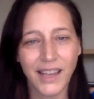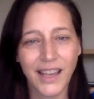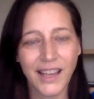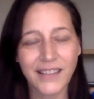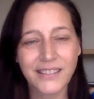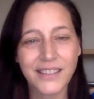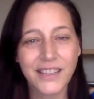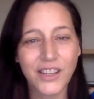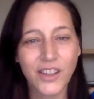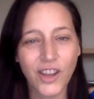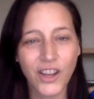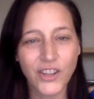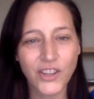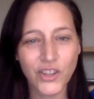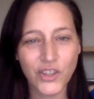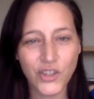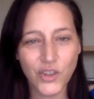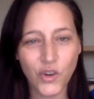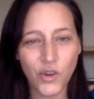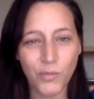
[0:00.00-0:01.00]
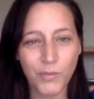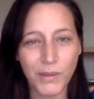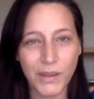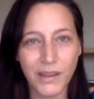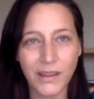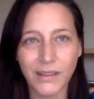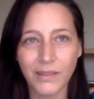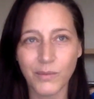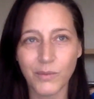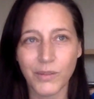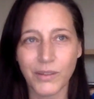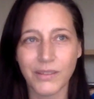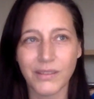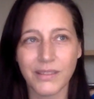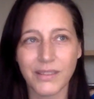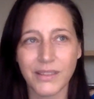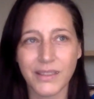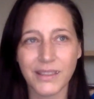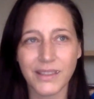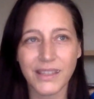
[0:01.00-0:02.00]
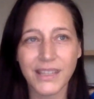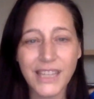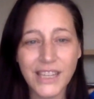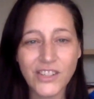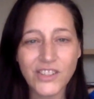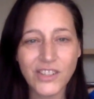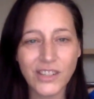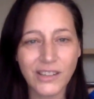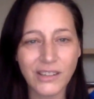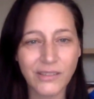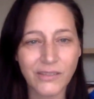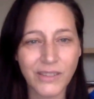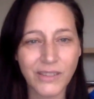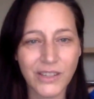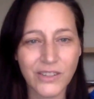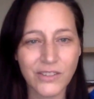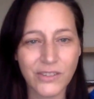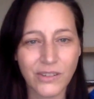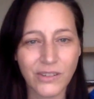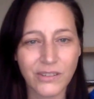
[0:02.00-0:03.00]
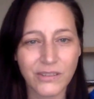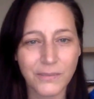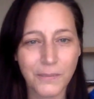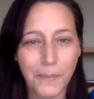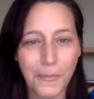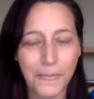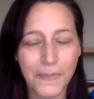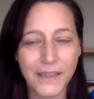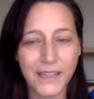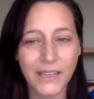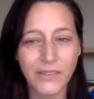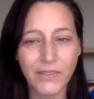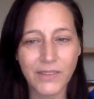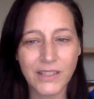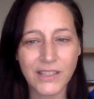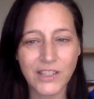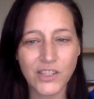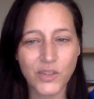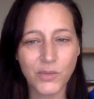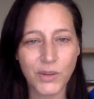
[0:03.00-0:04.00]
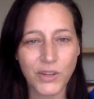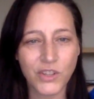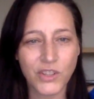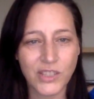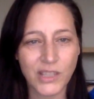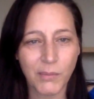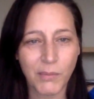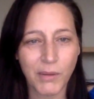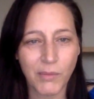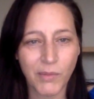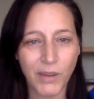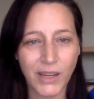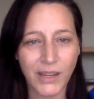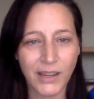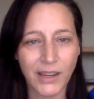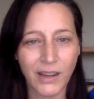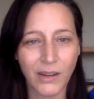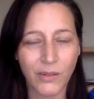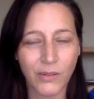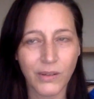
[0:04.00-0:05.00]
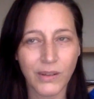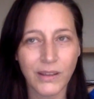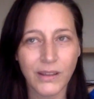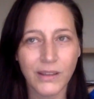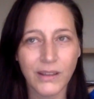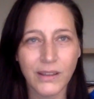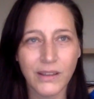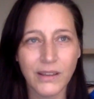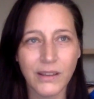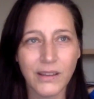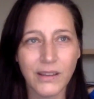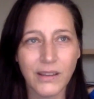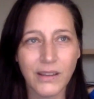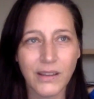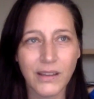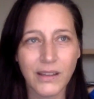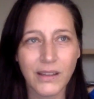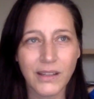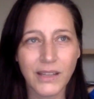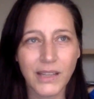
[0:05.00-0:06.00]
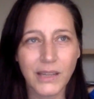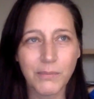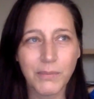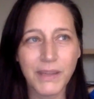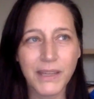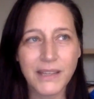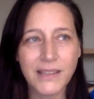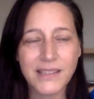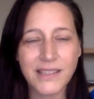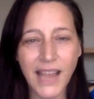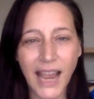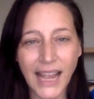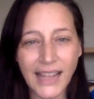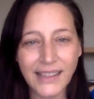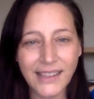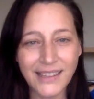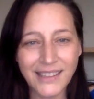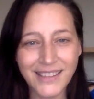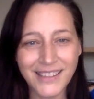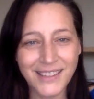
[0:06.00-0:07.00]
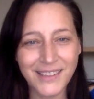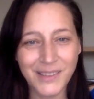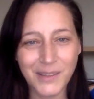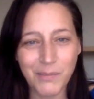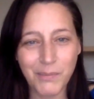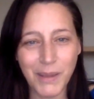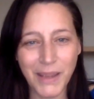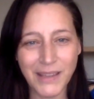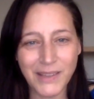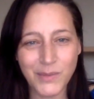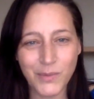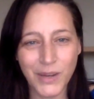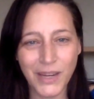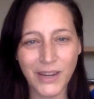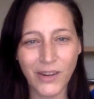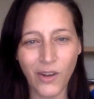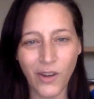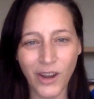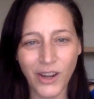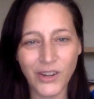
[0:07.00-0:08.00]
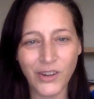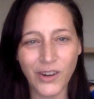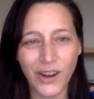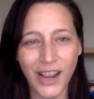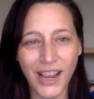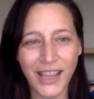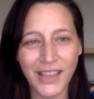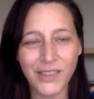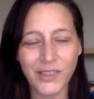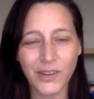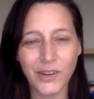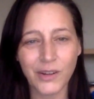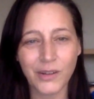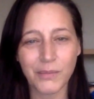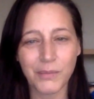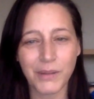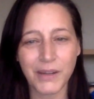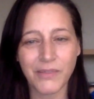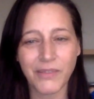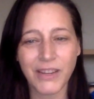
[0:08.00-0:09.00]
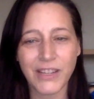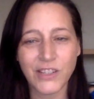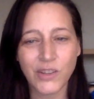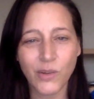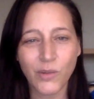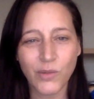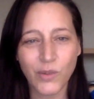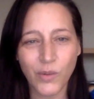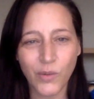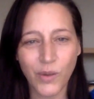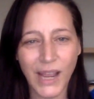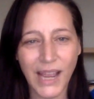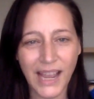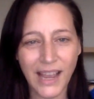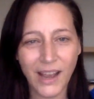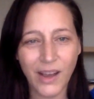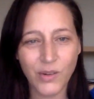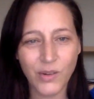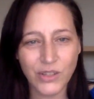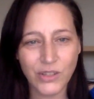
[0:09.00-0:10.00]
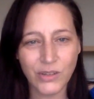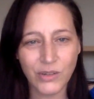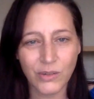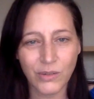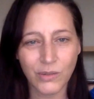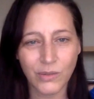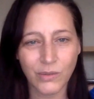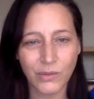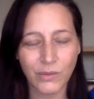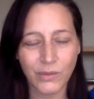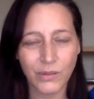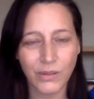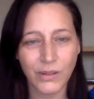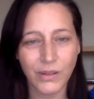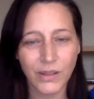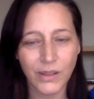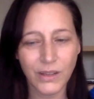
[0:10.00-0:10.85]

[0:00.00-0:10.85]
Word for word: asking God to show me with each individual and even the situations I'm in right now. Like being silent isn't the best way to honor either, but if I don't know how to